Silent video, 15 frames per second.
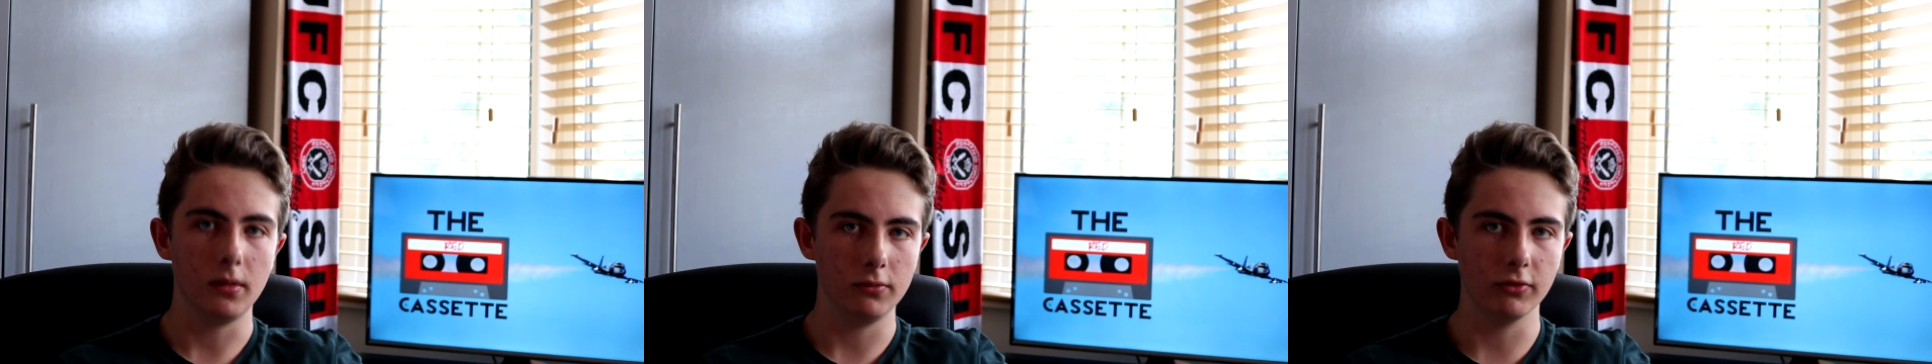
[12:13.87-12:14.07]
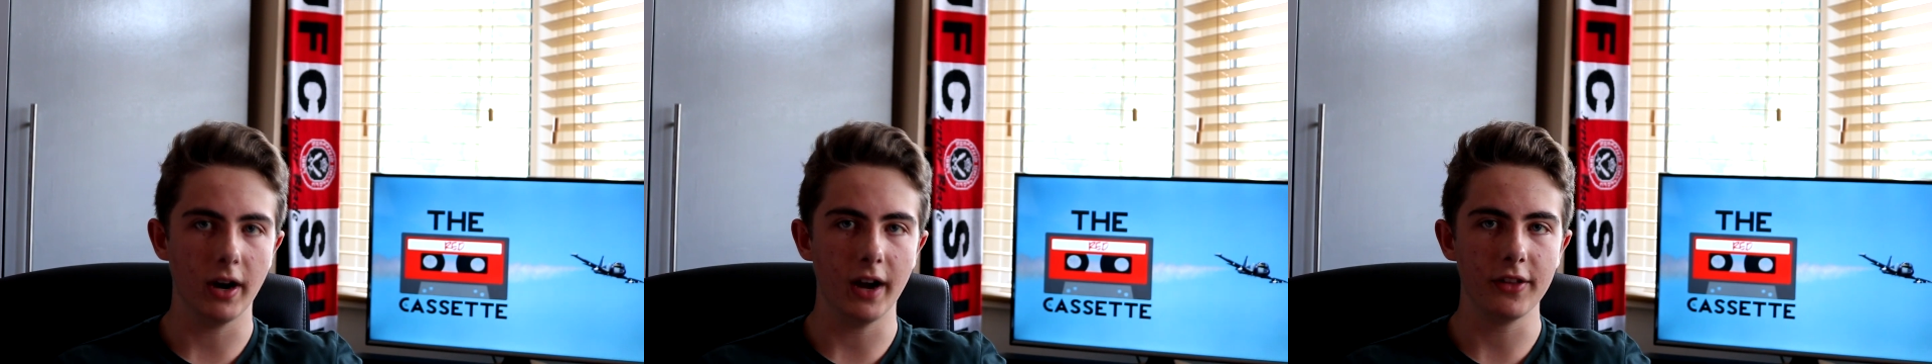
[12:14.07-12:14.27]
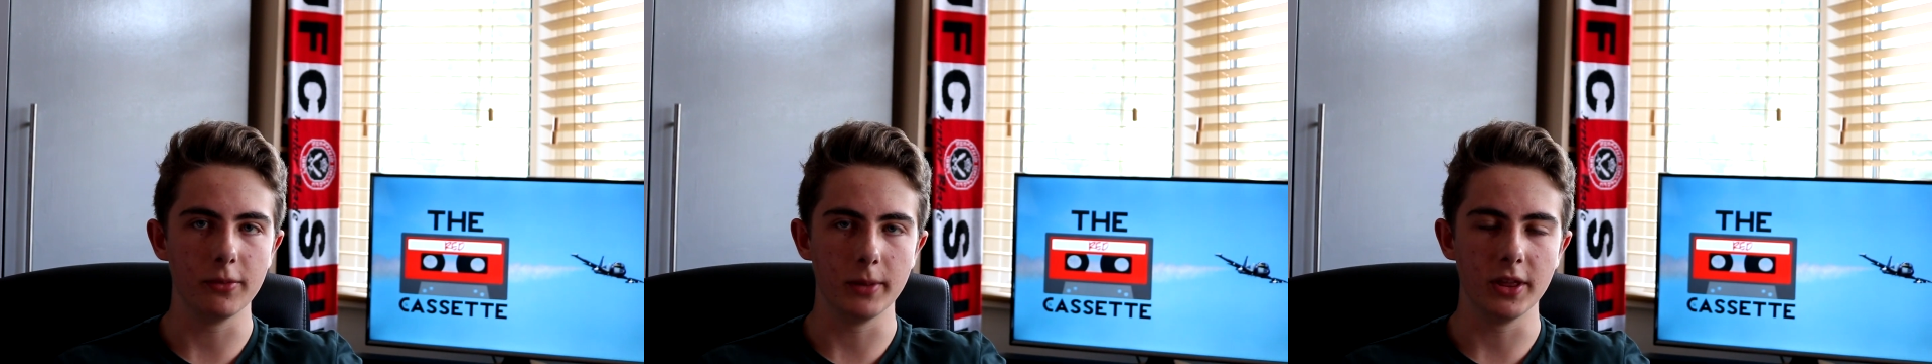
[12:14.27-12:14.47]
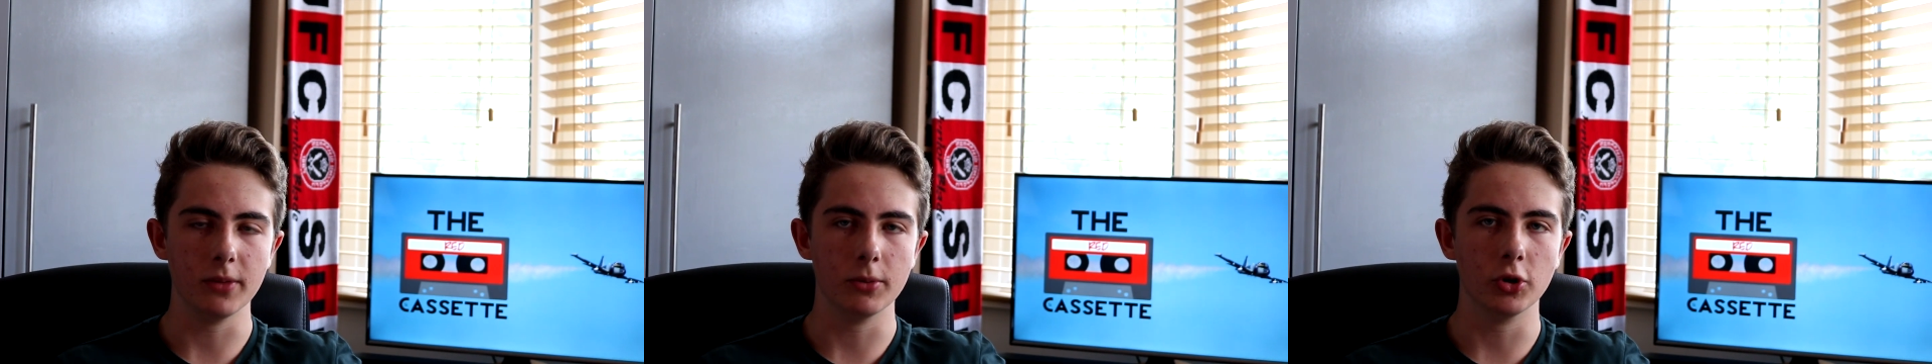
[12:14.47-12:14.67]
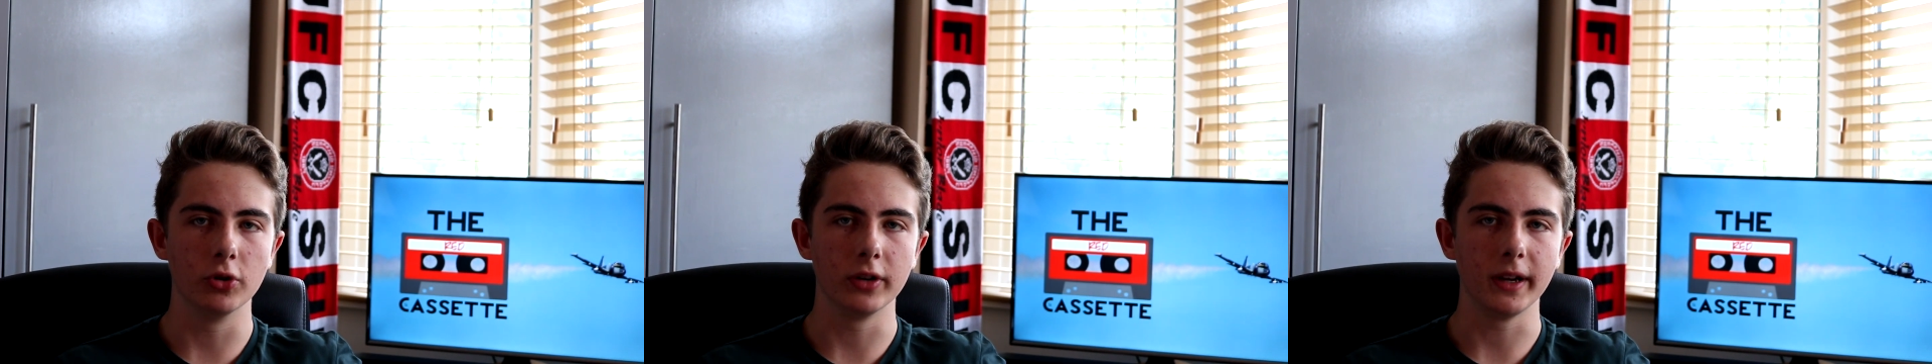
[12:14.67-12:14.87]
write them in the
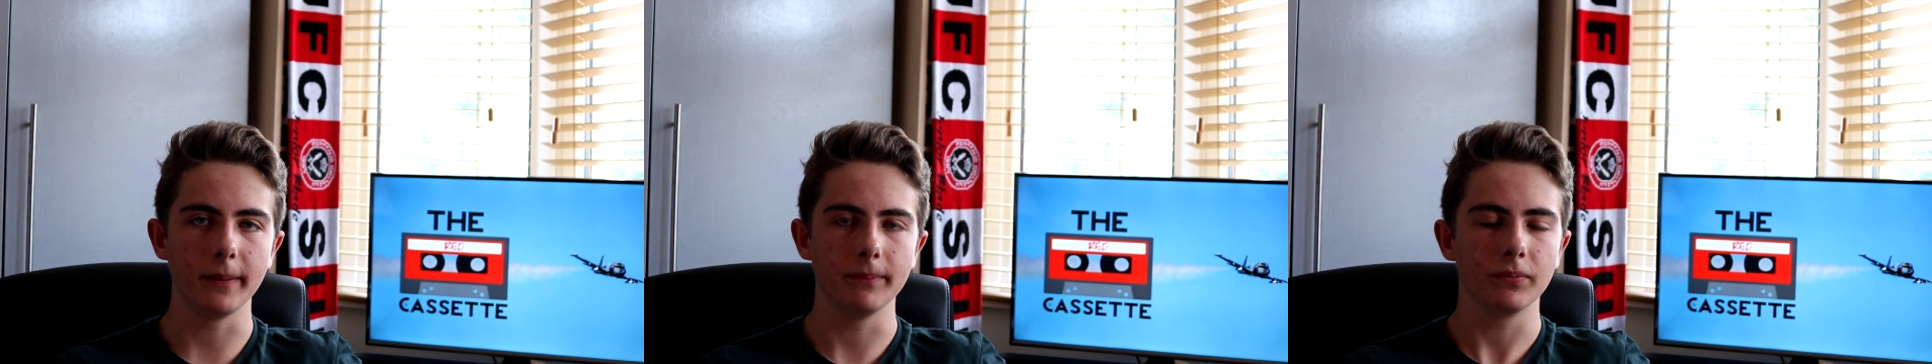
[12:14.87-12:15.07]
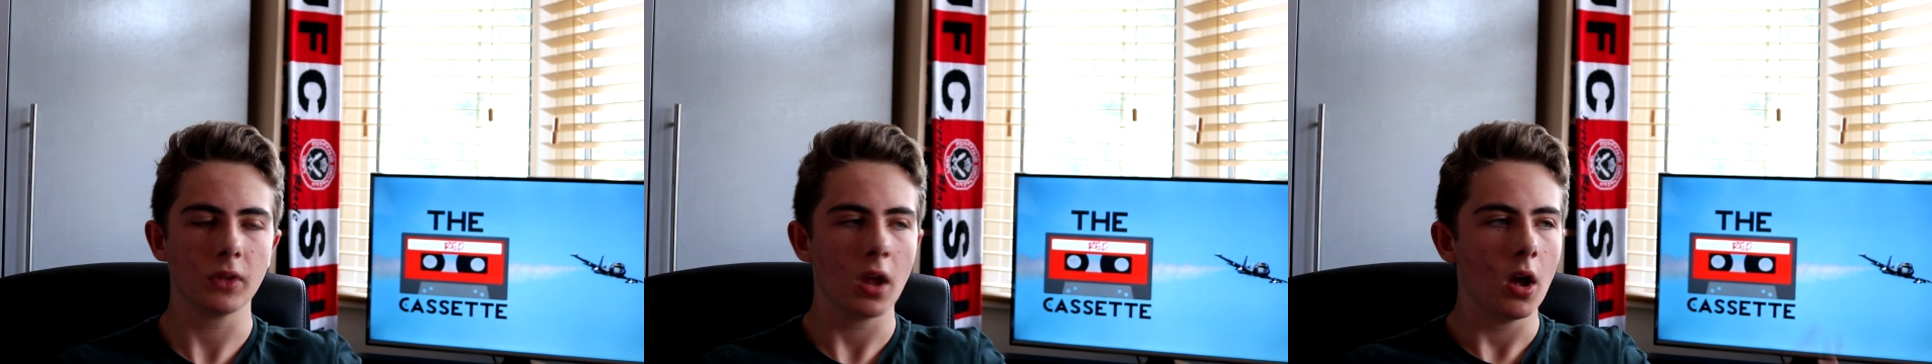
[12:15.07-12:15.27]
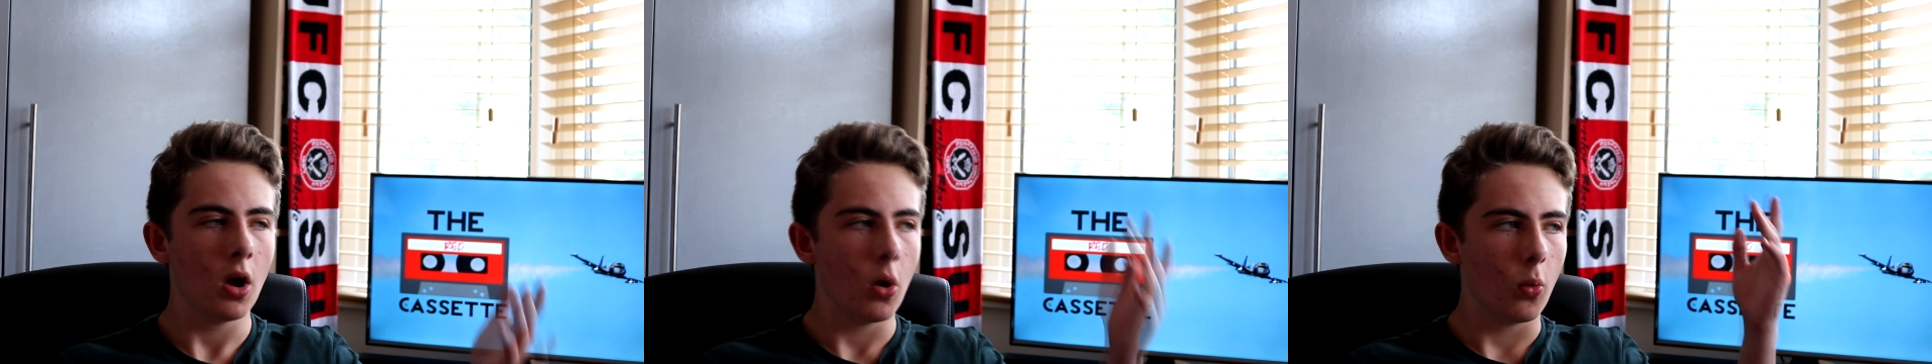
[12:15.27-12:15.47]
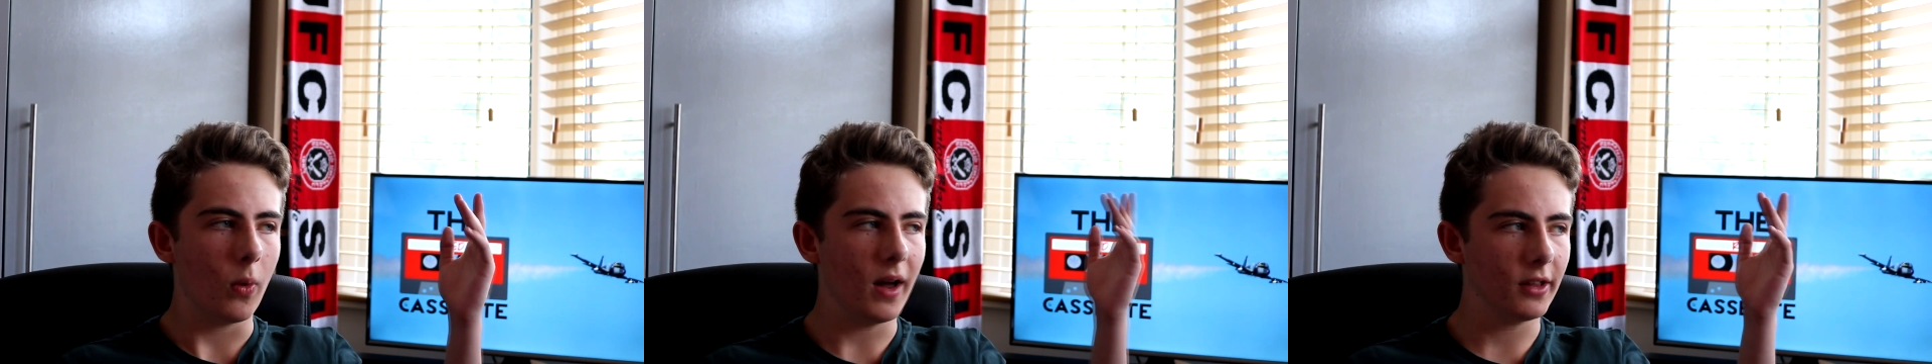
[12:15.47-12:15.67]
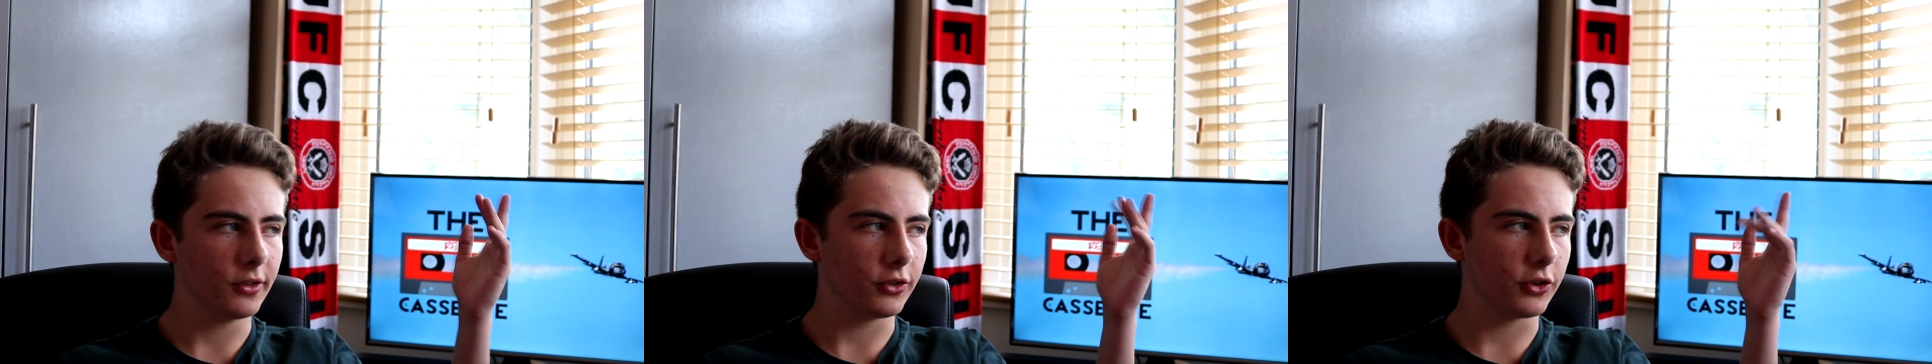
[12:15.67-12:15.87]
morning. Well,